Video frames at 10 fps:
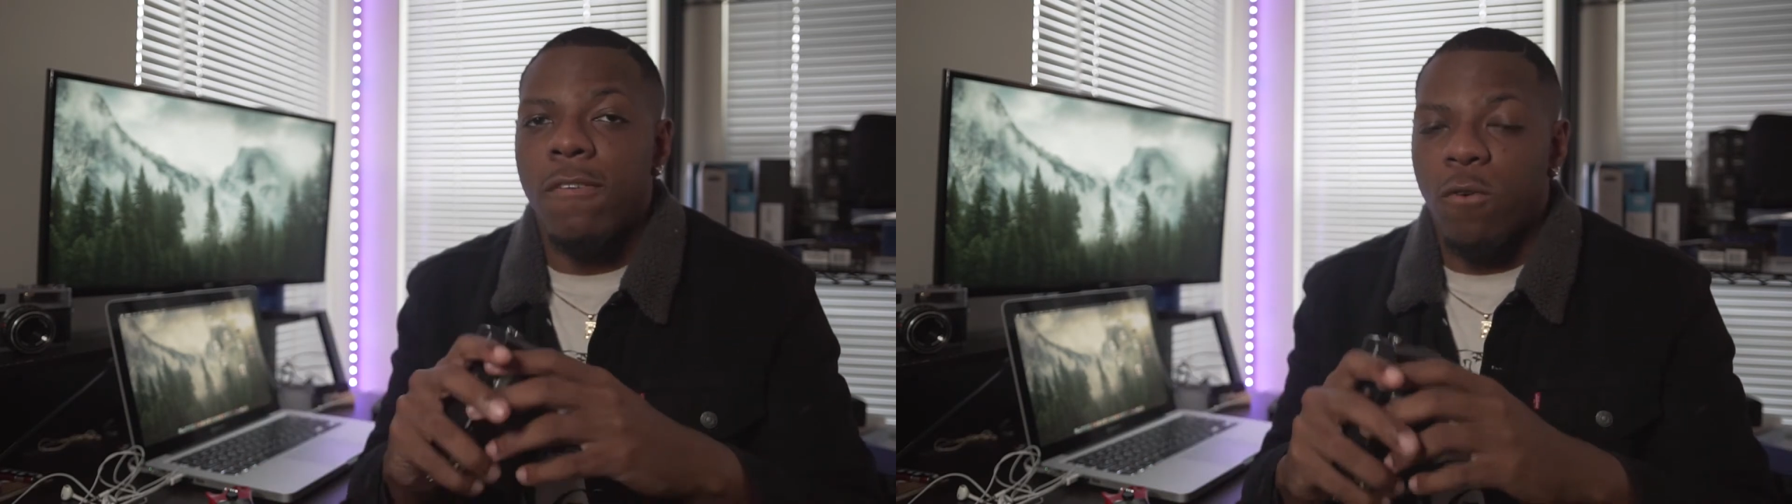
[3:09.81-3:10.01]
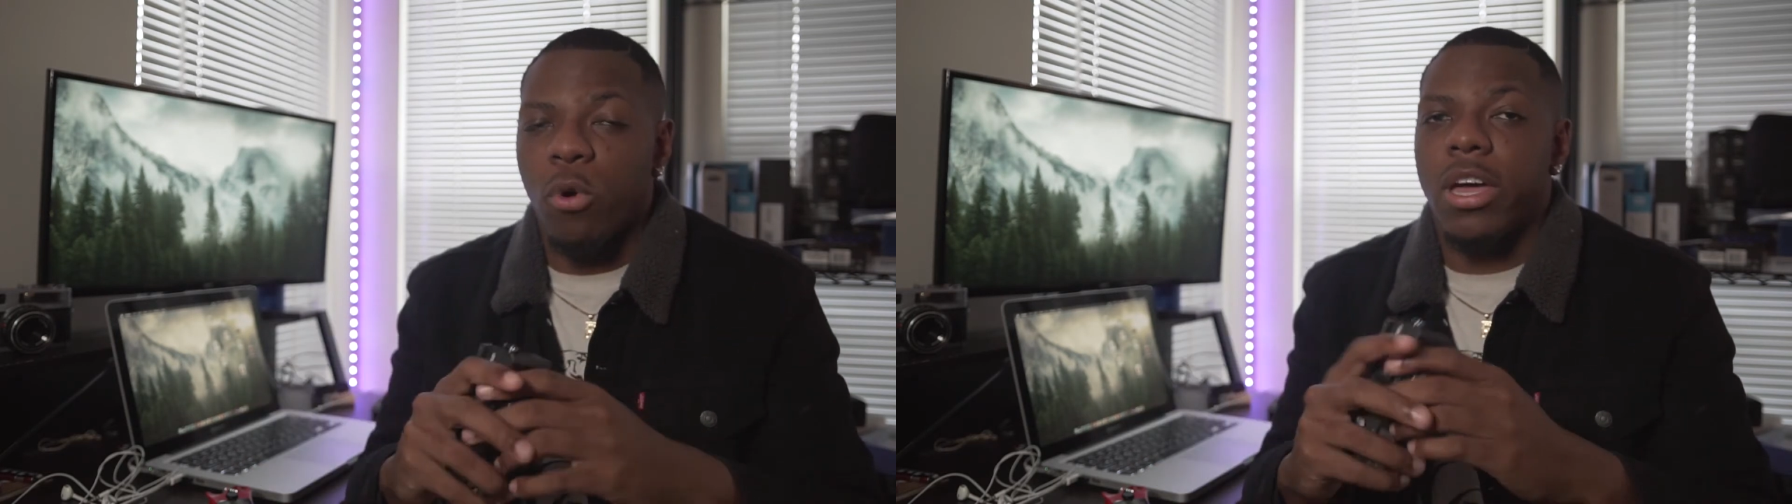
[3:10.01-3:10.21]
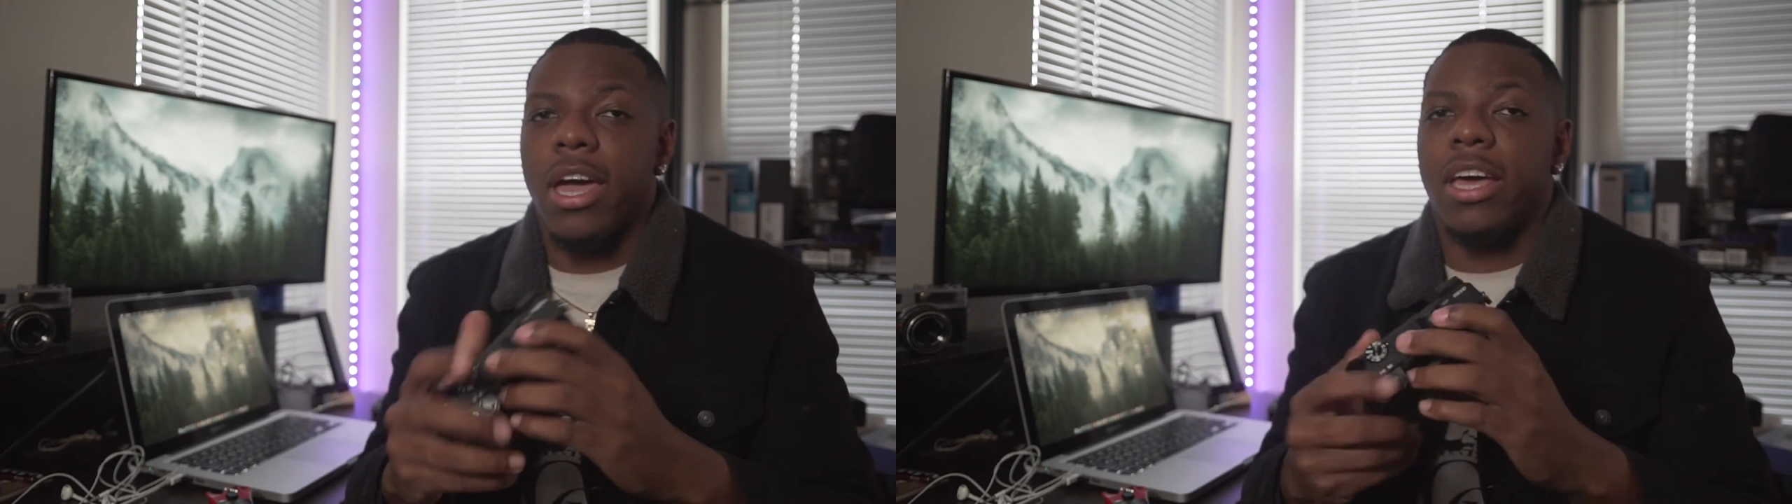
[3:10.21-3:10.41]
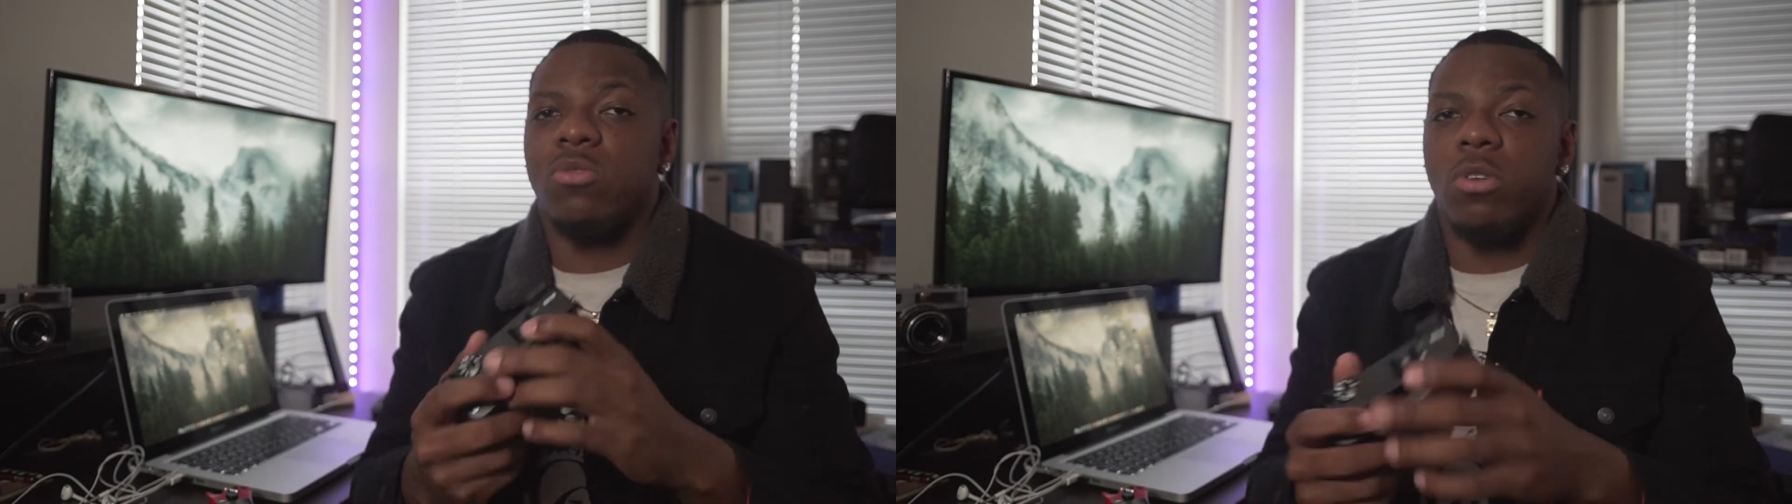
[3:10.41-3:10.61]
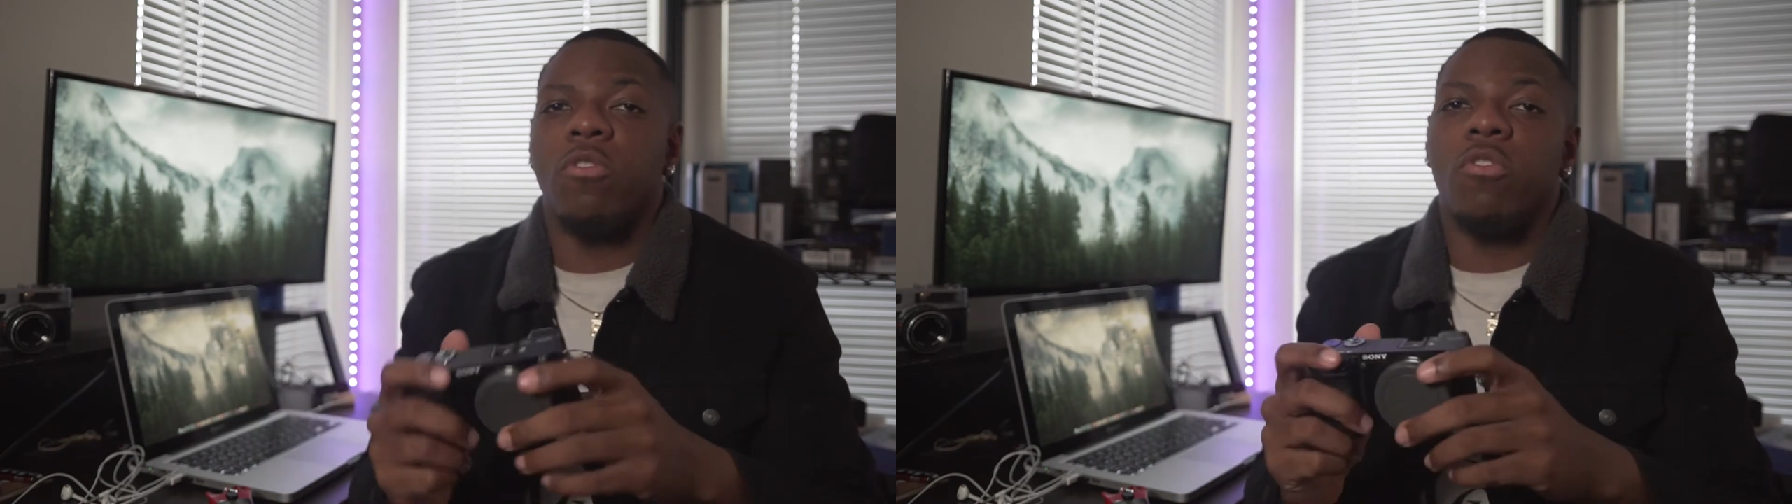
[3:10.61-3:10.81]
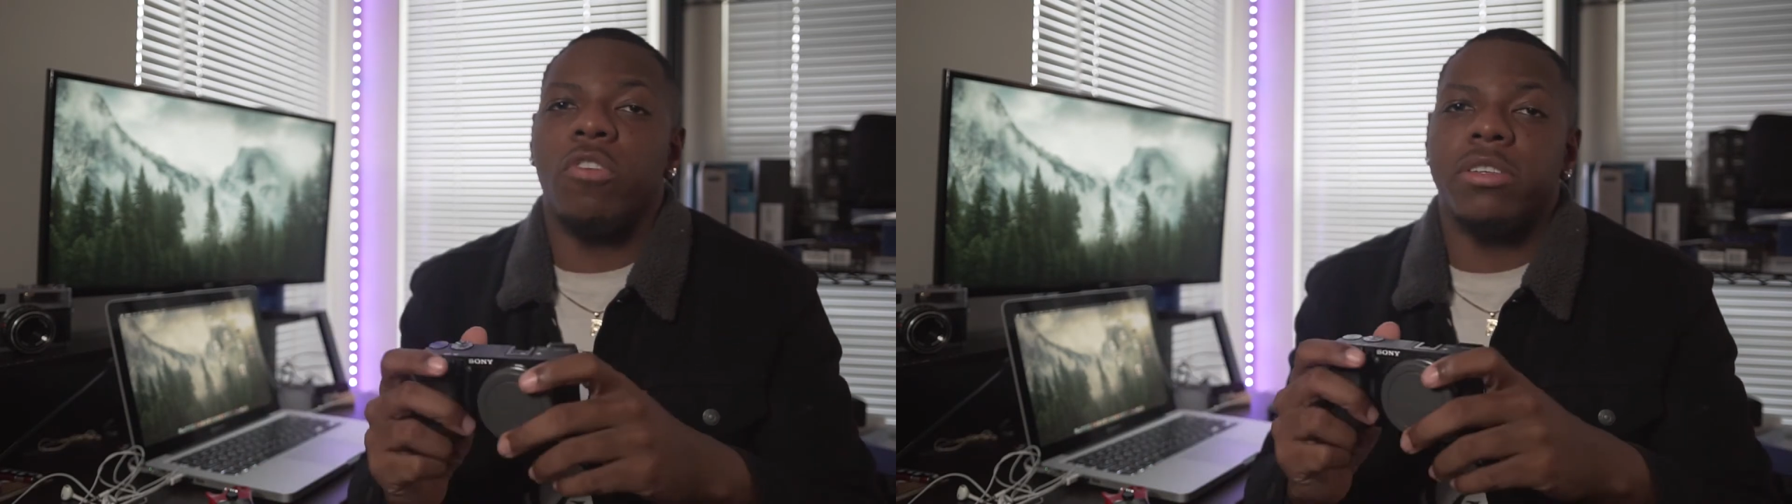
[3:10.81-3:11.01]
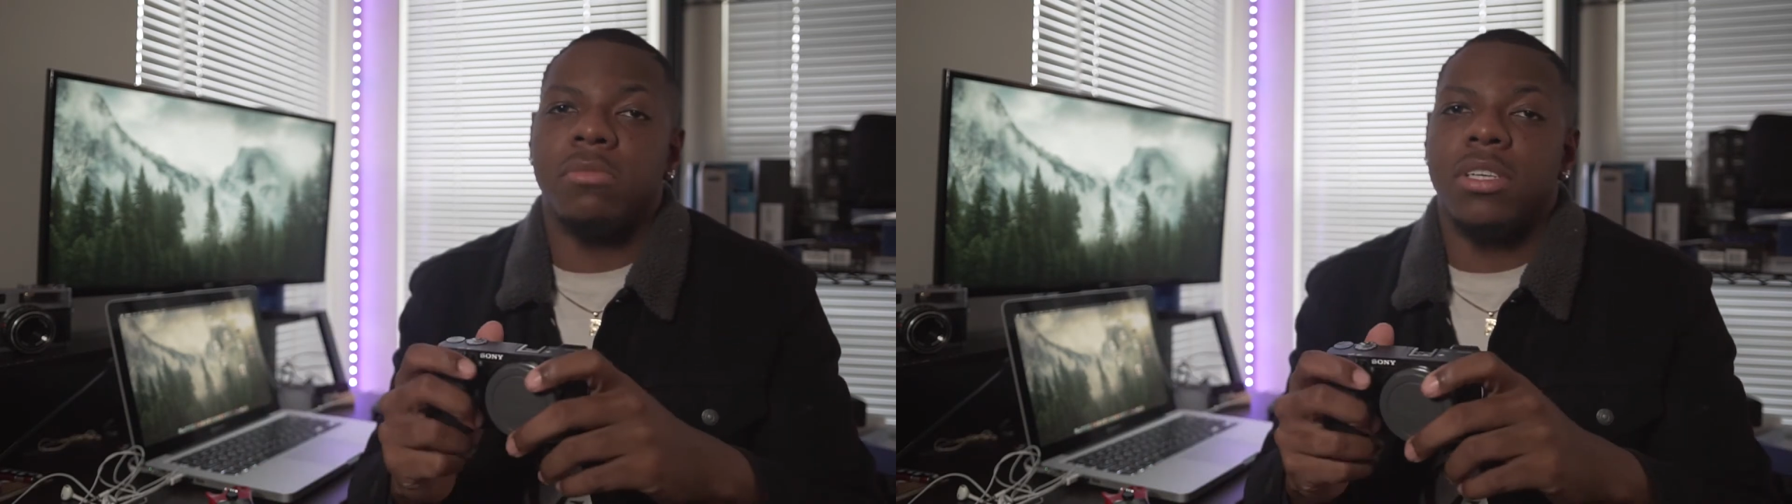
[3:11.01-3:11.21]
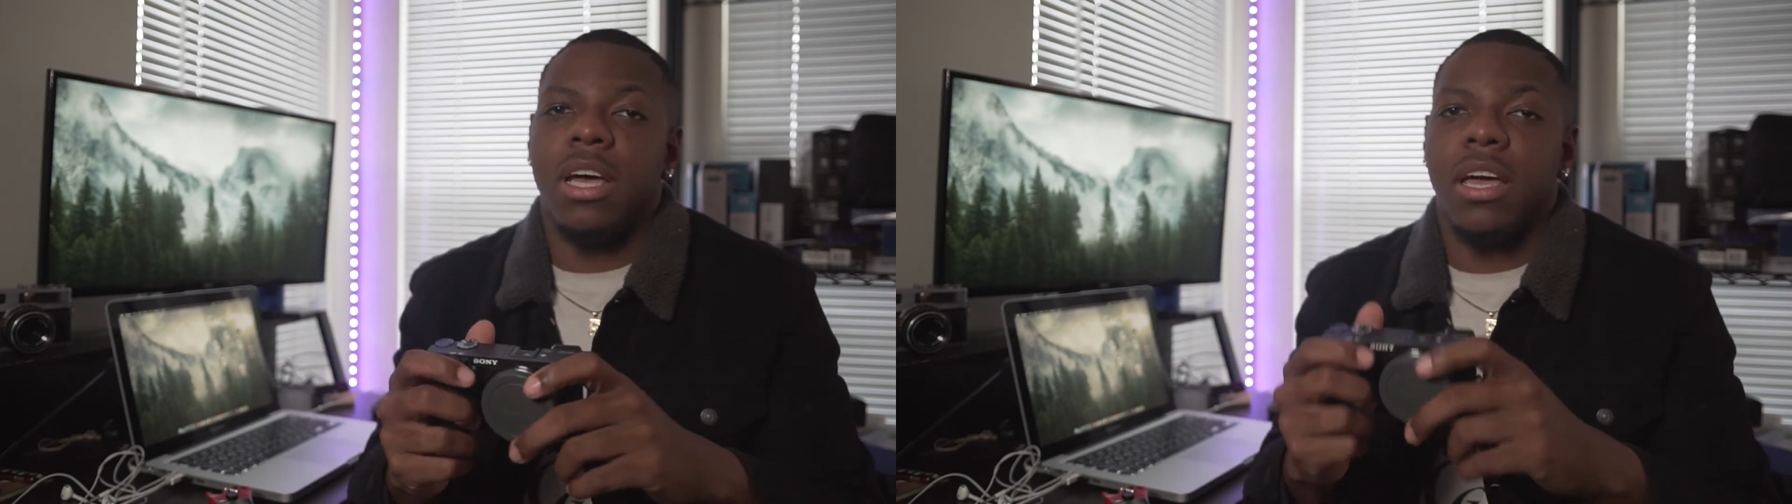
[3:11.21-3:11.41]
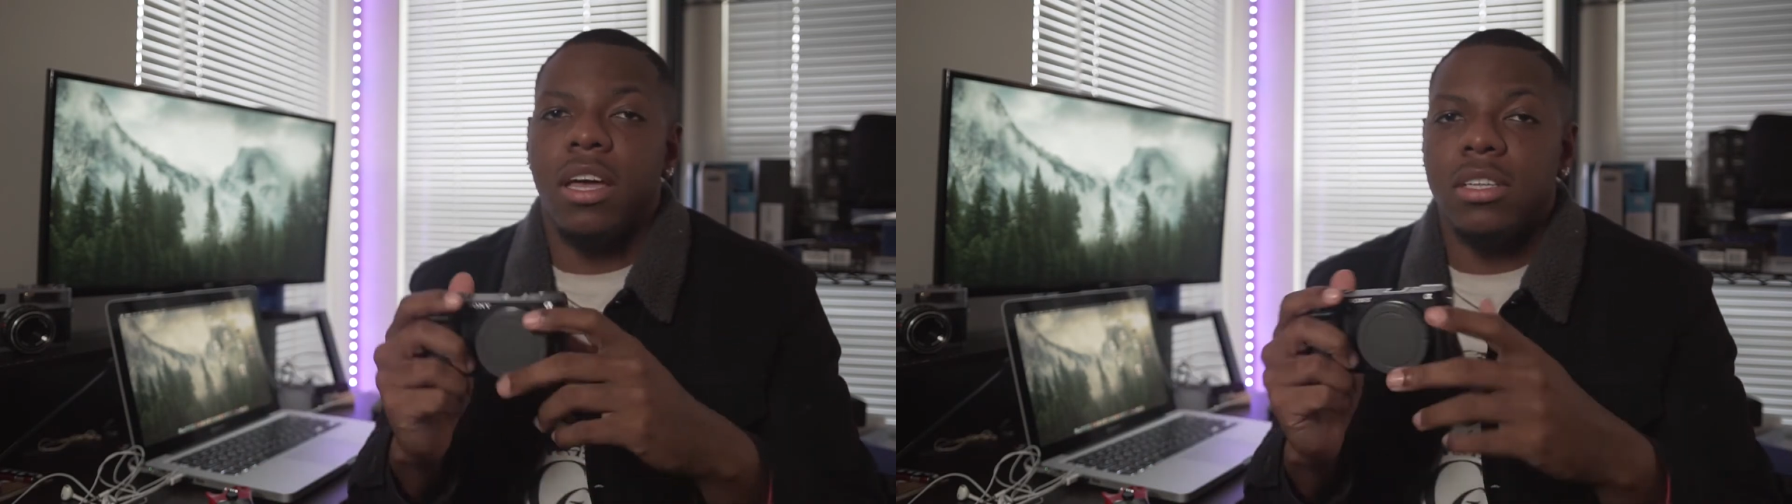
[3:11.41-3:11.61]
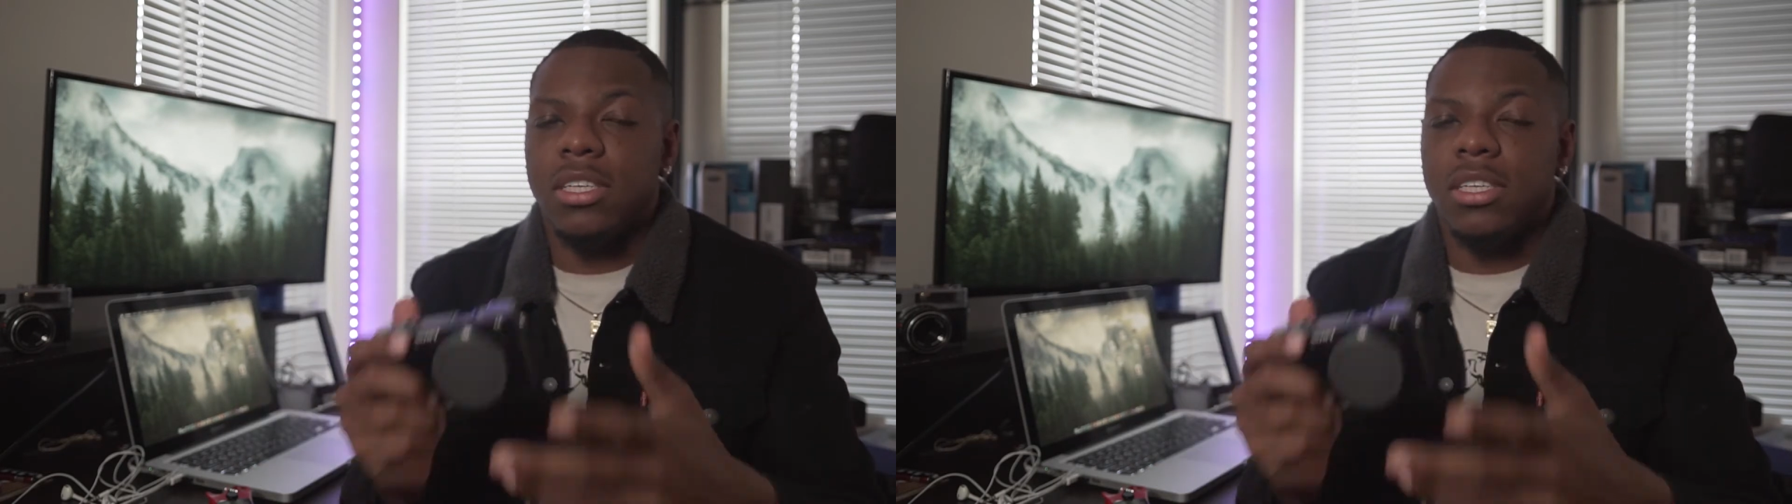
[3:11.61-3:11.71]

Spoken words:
4K at 24 frames per second,